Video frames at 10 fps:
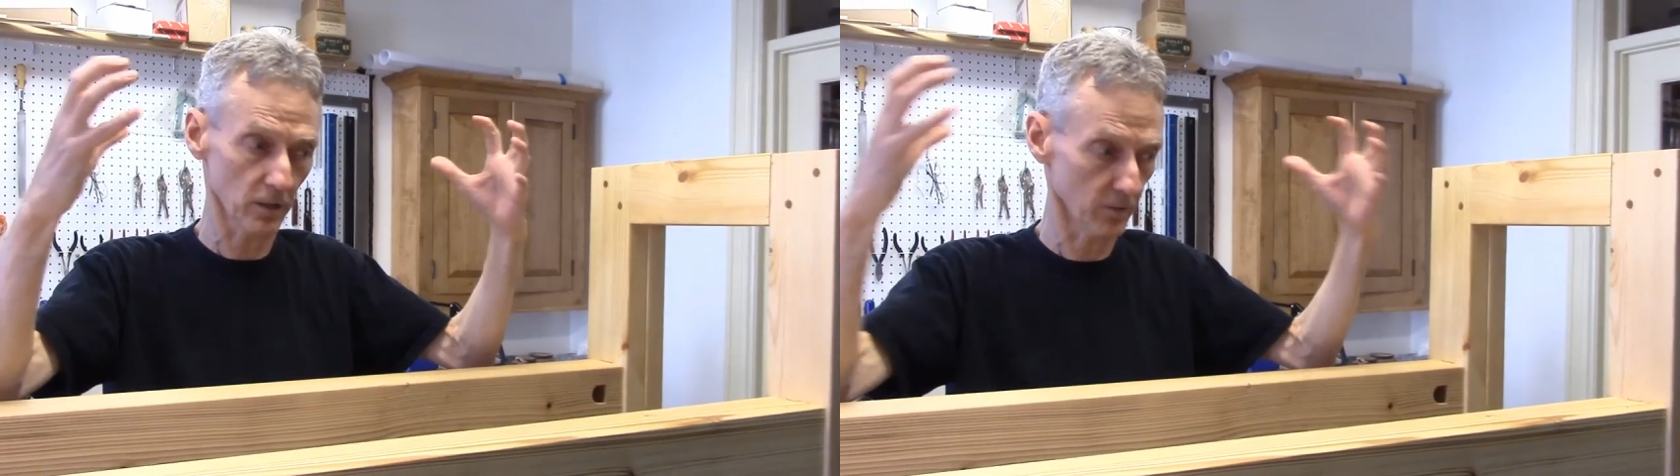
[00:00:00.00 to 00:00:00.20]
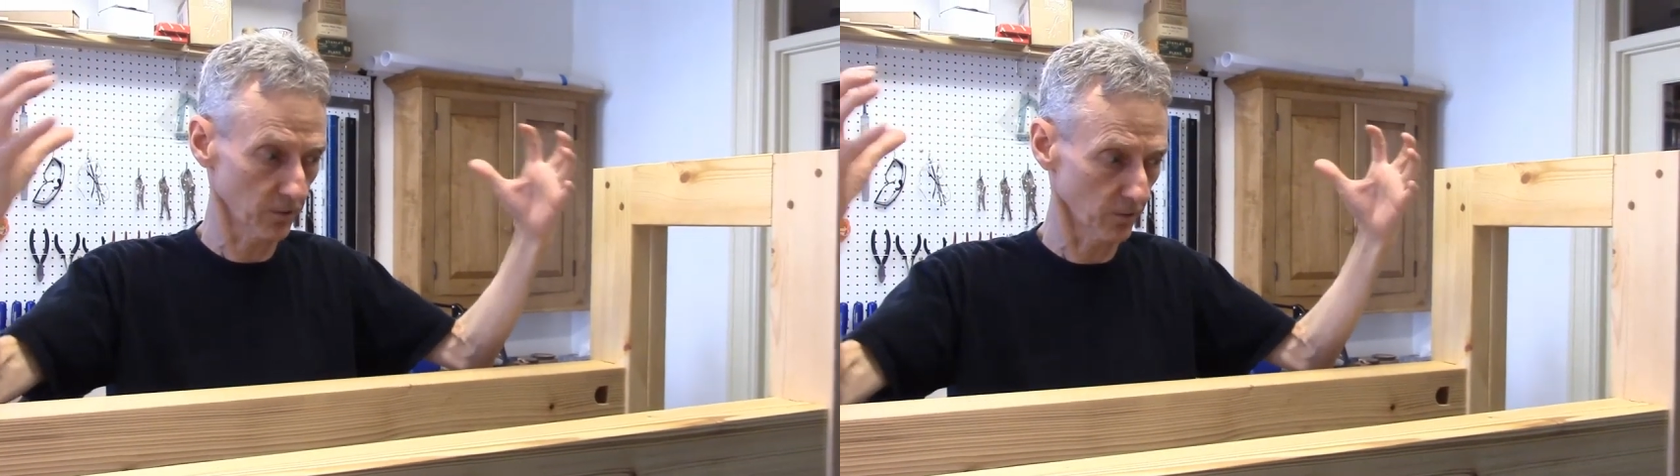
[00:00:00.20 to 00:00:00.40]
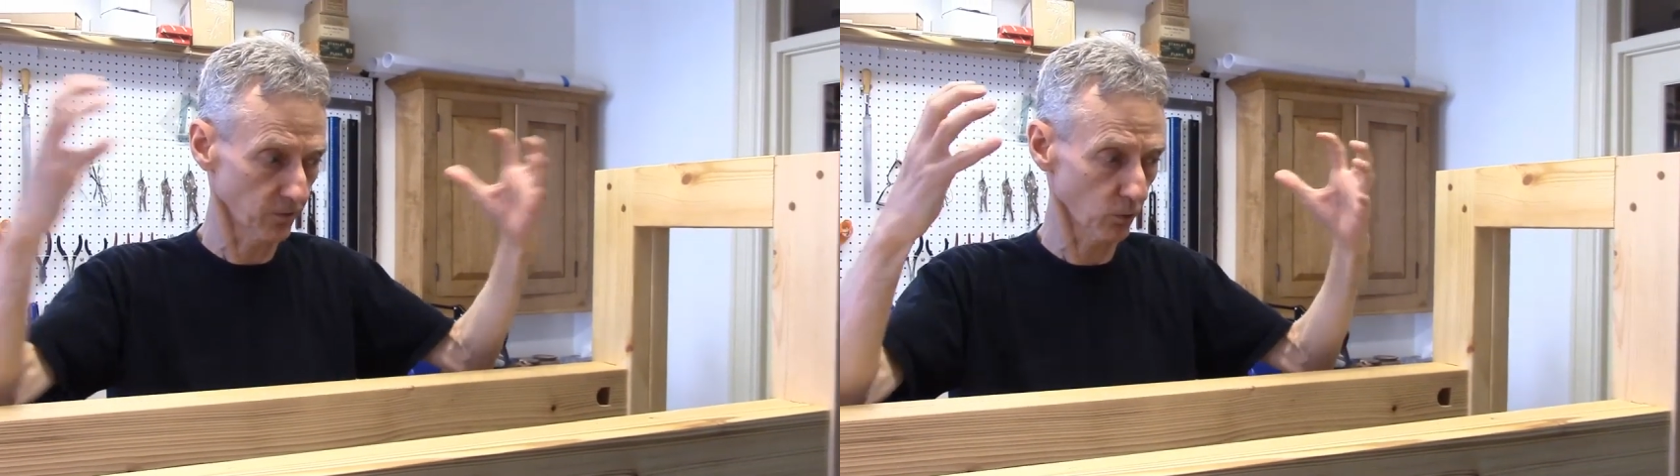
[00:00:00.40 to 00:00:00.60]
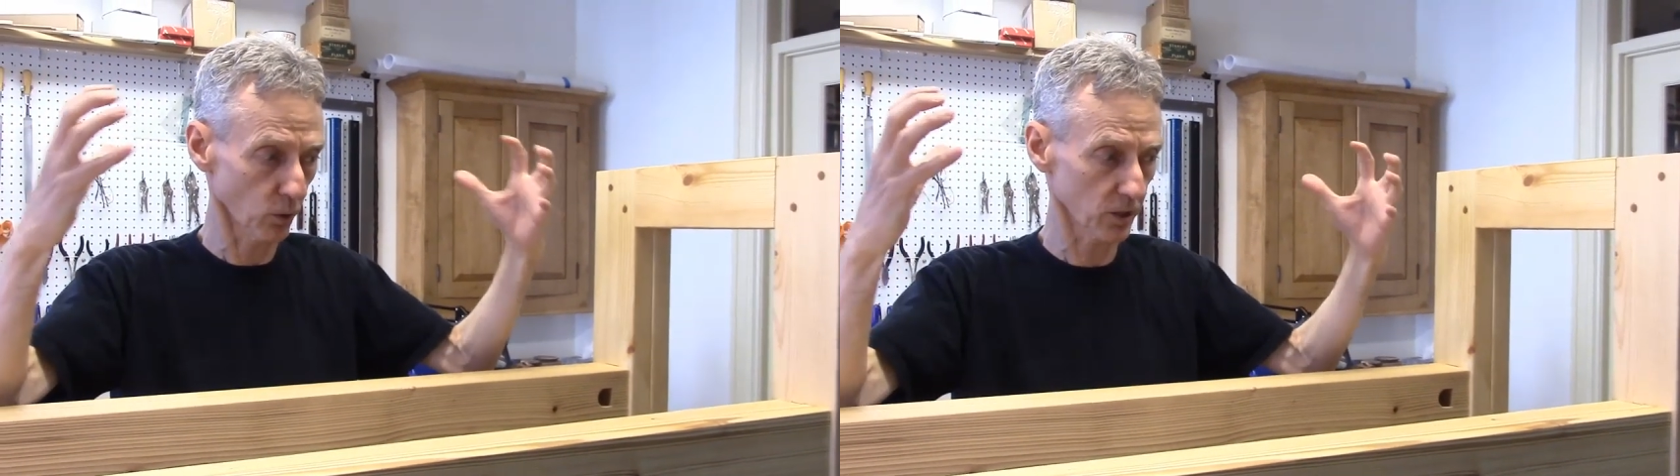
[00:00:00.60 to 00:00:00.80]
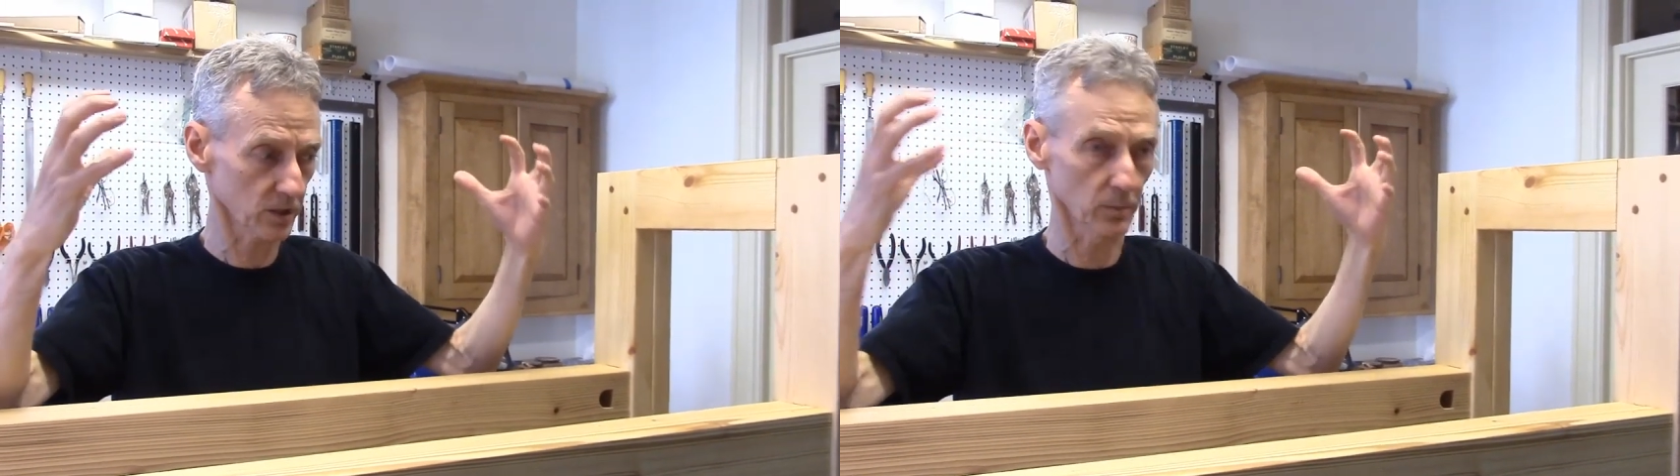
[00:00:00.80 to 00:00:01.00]
of
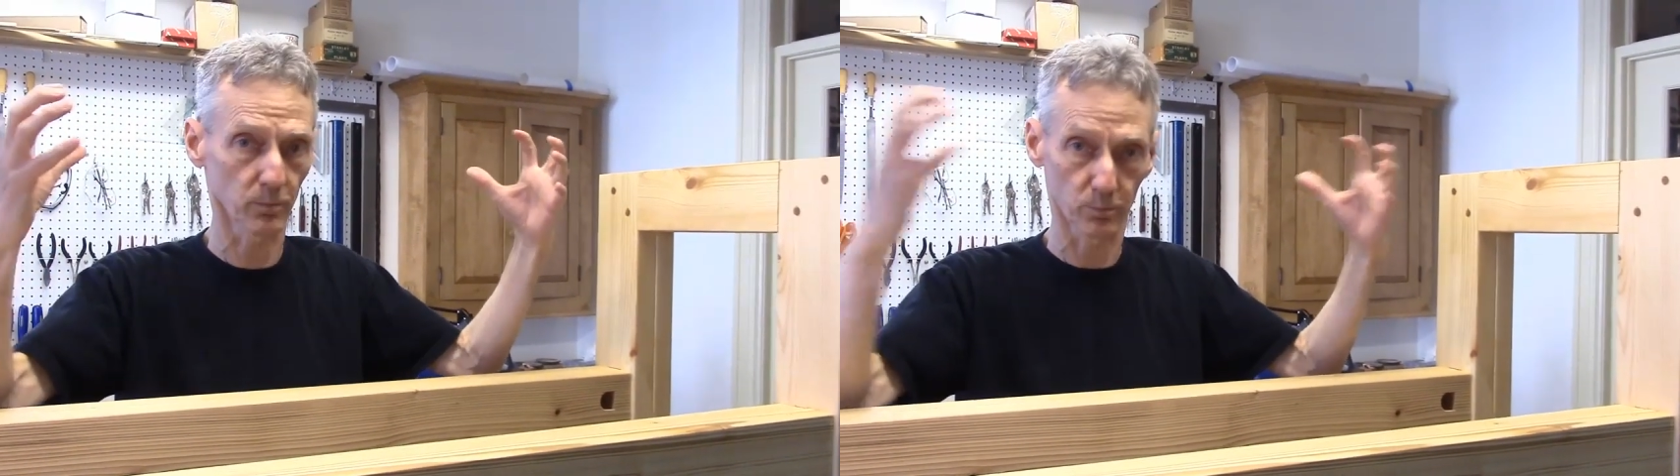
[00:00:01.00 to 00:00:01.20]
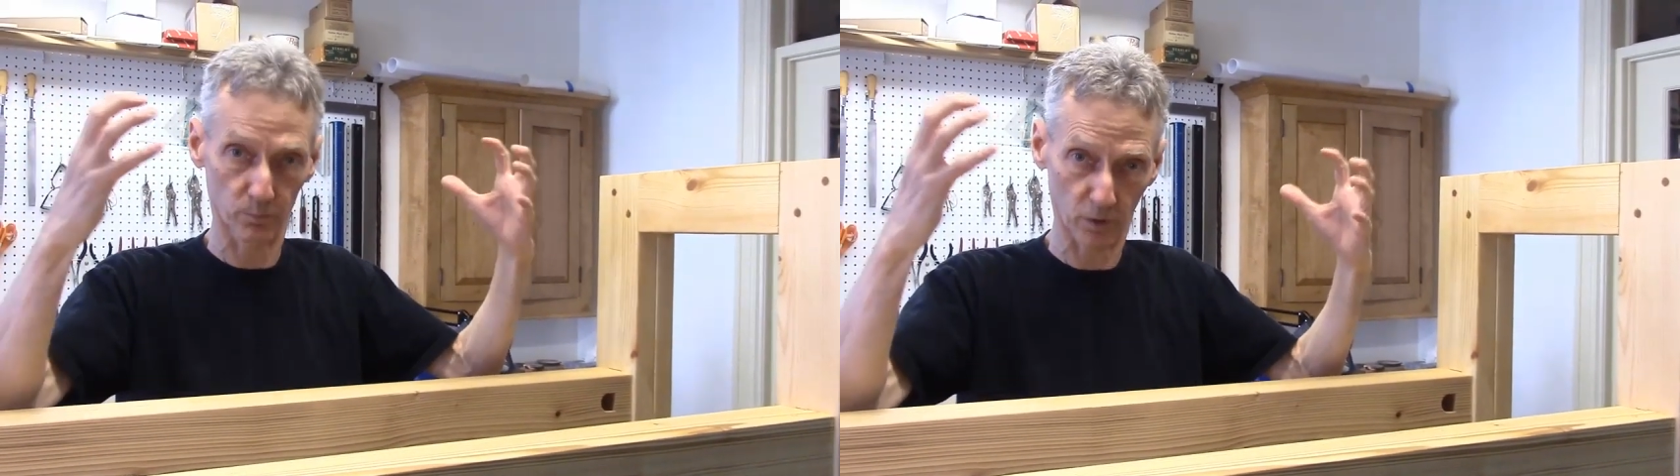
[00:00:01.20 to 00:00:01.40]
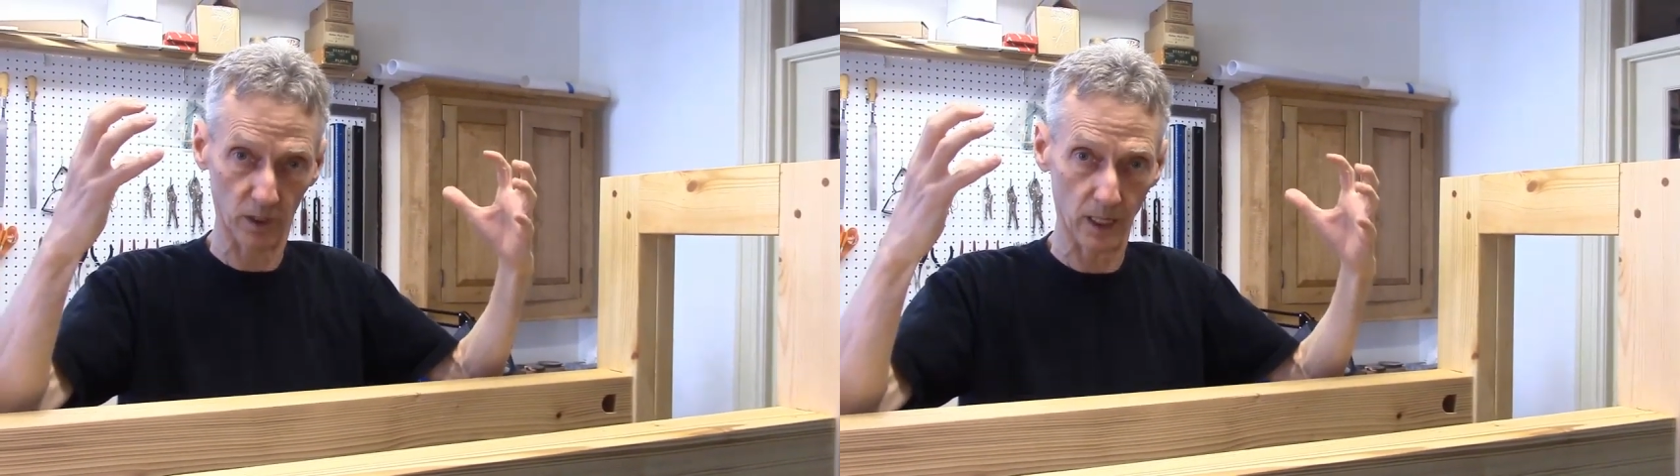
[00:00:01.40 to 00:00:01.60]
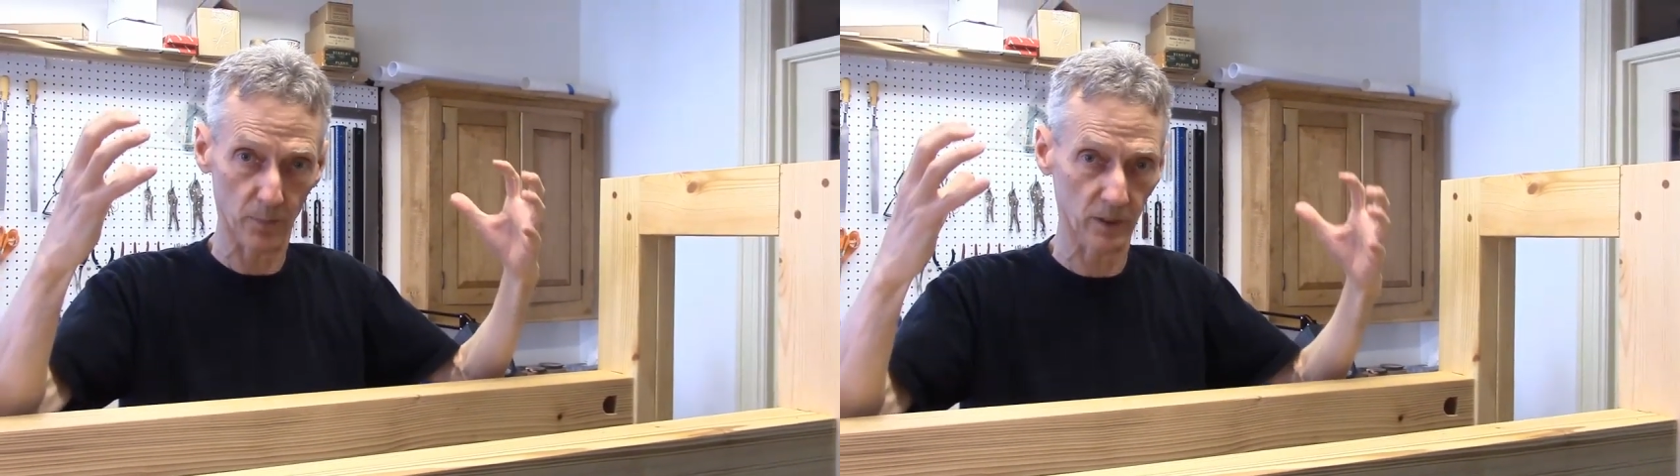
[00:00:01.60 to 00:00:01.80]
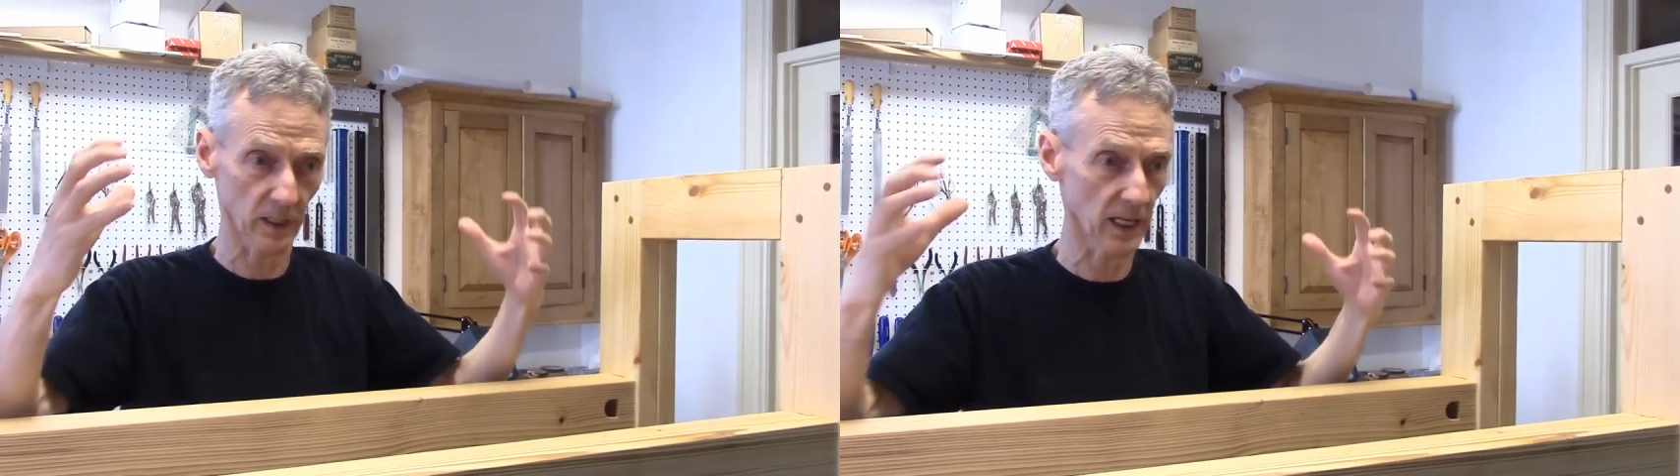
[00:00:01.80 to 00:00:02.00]
force to clamp
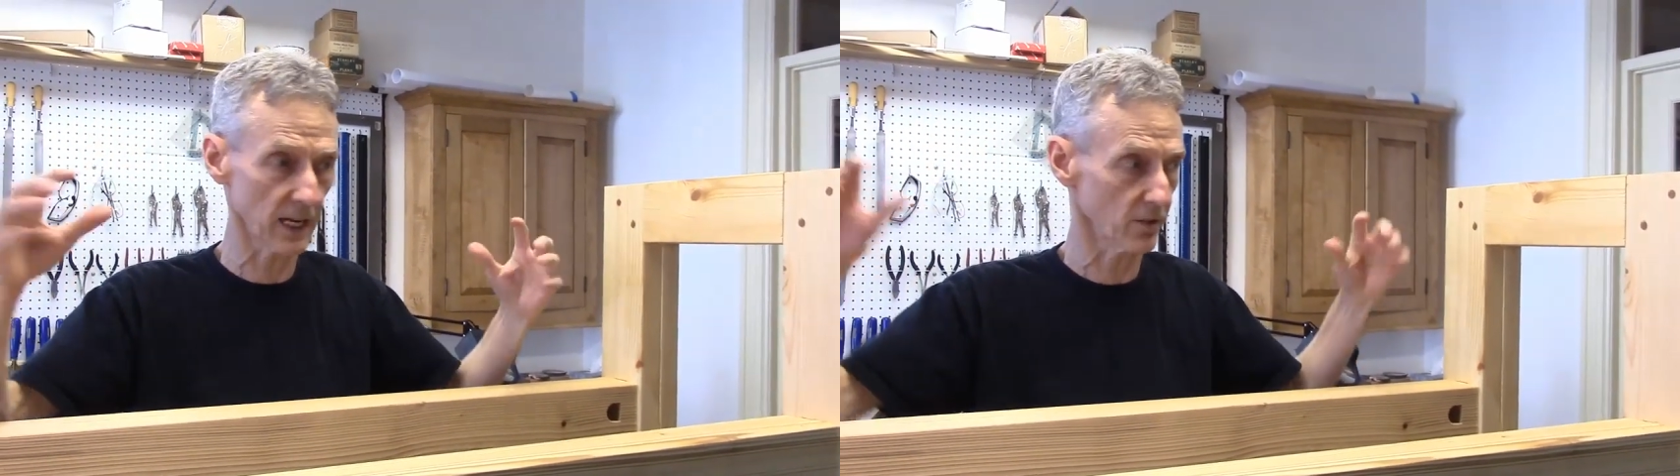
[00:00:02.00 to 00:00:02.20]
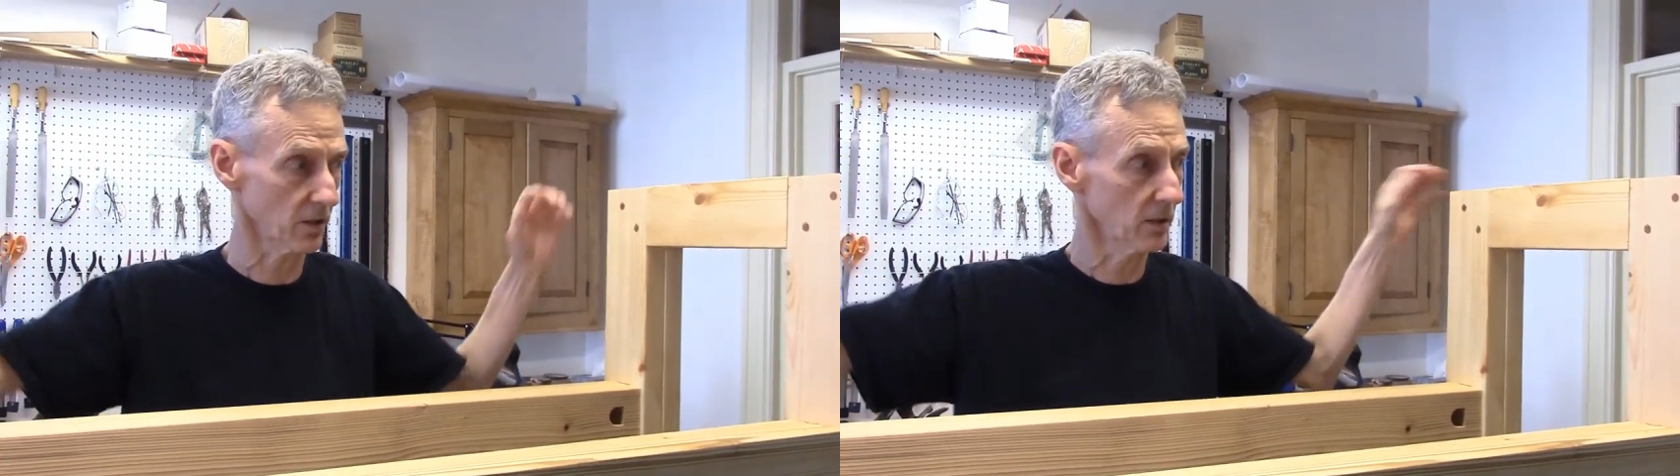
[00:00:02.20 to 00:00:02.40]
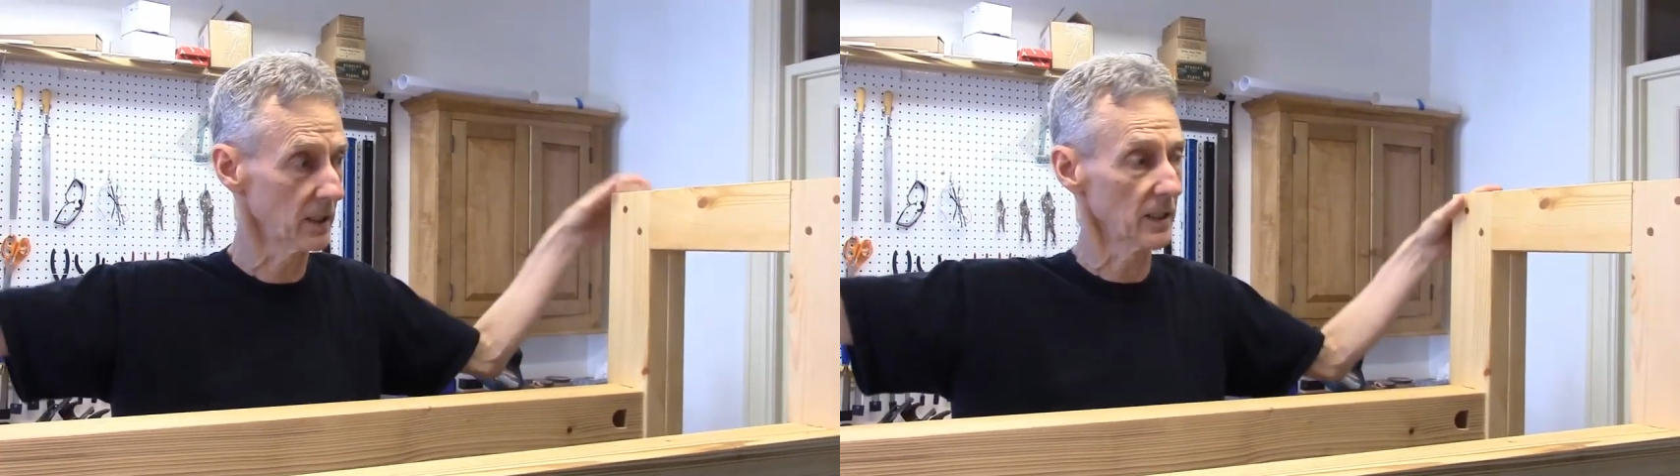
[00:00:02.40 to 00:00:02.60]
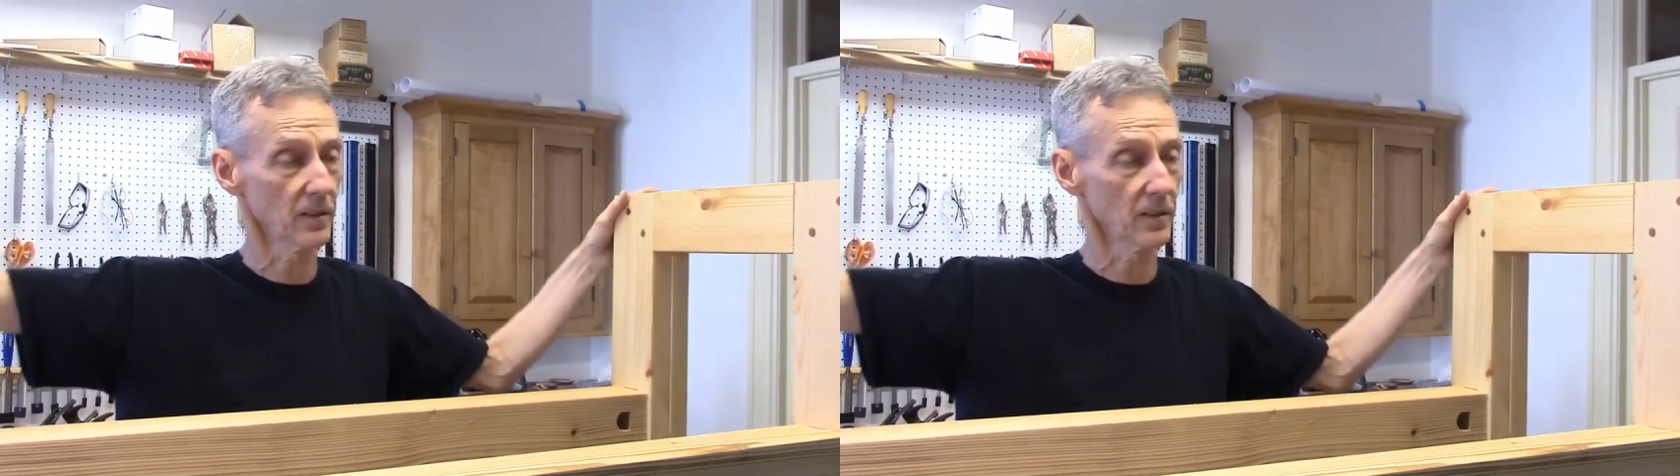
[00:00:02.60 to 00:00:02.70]
it together,